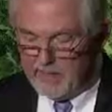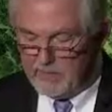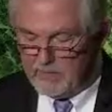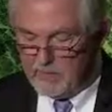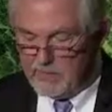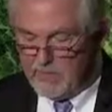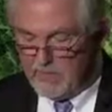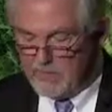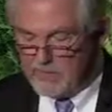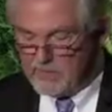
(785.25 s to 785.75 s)

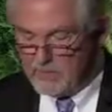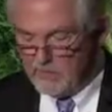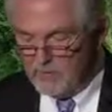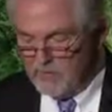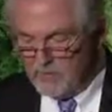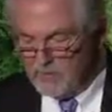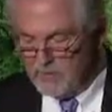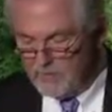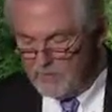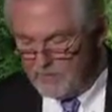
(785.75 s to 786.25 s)

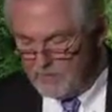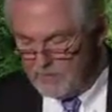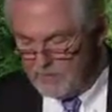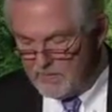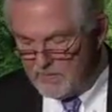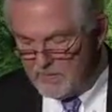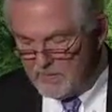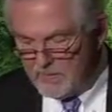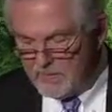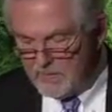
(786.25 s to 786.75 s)
international
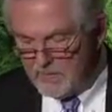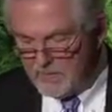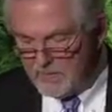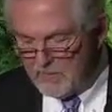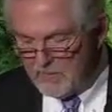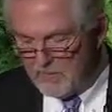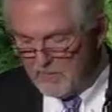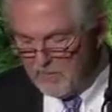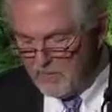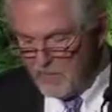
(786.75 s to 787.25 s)

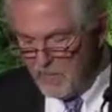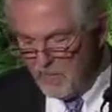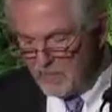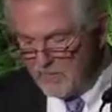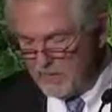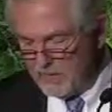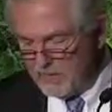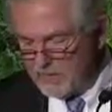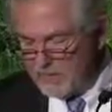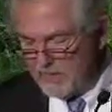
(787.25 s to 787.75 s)

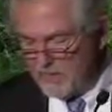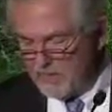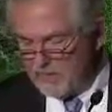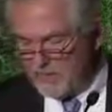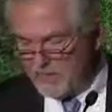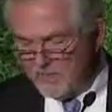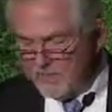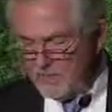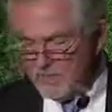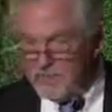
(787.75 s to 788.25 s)
markets
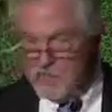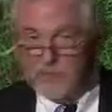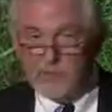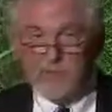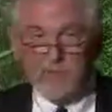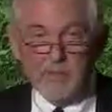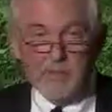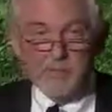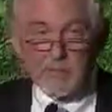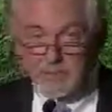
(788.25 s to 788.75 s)

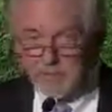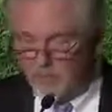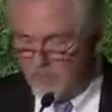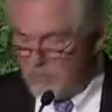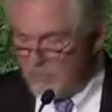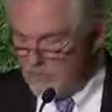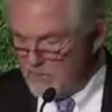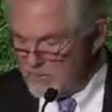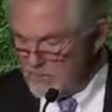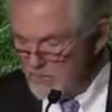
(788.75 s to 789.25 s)
using
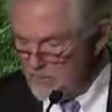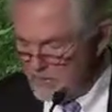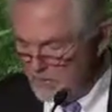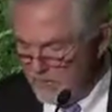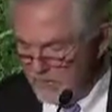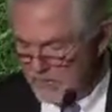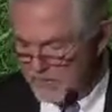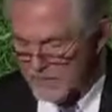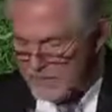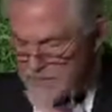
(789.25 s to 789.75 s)
someone else's
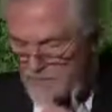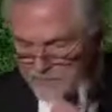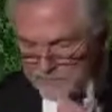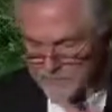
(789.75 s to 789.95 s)
money.